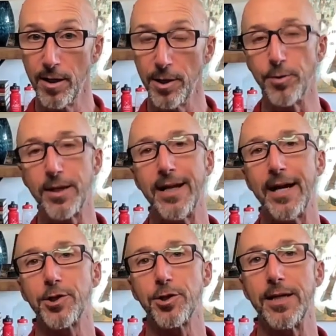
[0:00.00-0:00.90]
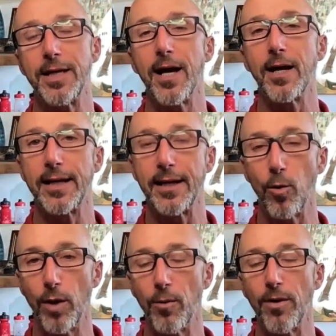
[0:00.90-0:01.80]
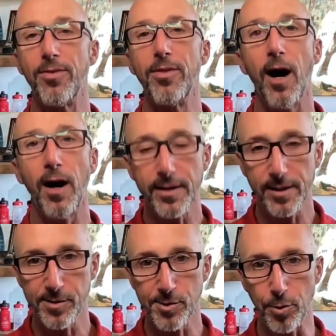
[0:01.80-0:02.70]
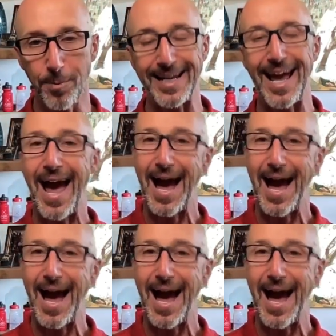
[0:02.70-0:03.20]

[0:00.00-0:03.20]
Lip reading: you can actually get away with not consuming